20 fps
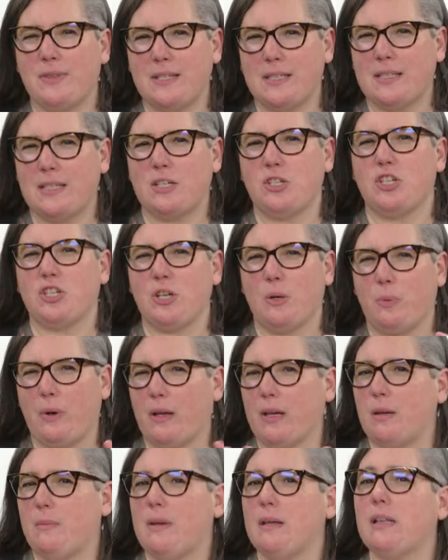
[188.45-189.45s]
the stitches are
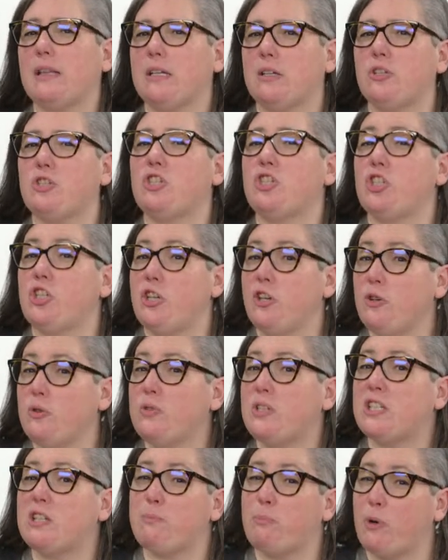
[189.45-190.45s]
probably gonna be a little too
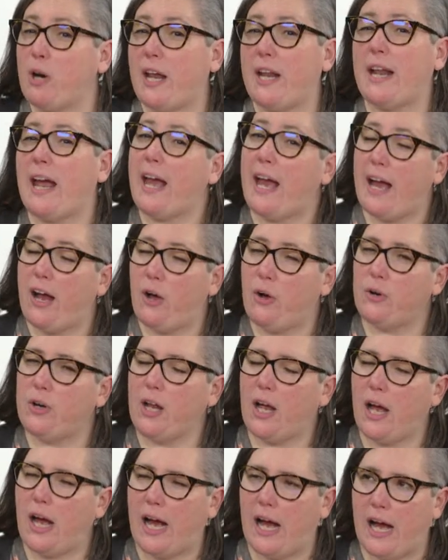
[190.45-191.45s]
spread
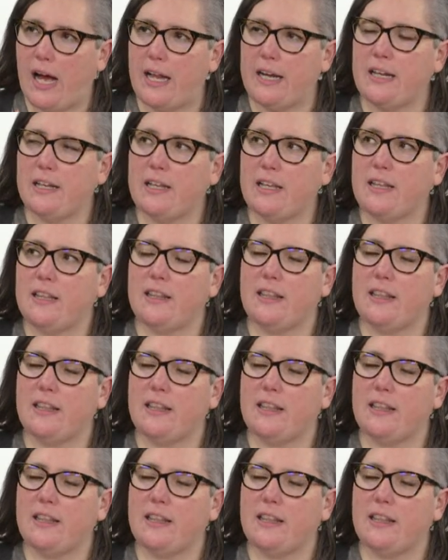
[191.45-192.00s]
out on